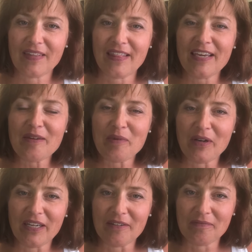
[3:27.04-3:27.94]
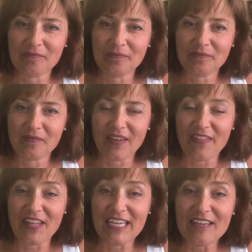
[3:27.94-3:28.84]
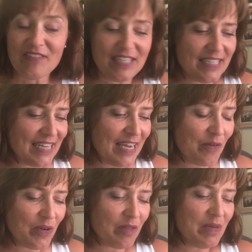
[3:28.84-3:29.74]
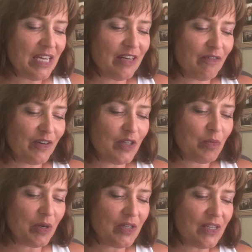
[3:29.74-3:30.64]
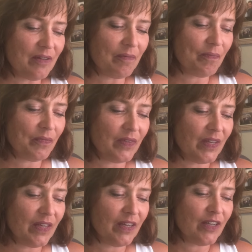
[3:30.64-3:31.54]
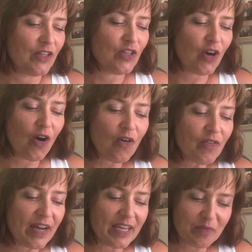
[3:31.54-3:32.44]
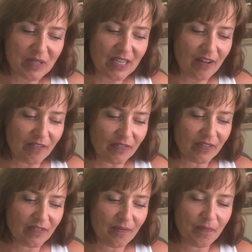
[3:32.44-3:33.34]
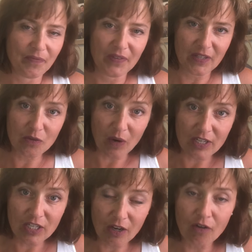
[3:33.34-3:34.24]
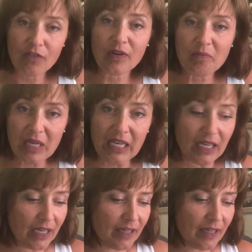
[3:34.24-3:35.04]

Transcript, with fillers: think about it. And then even say it with me in a first person Jehovah Himself is watching over me.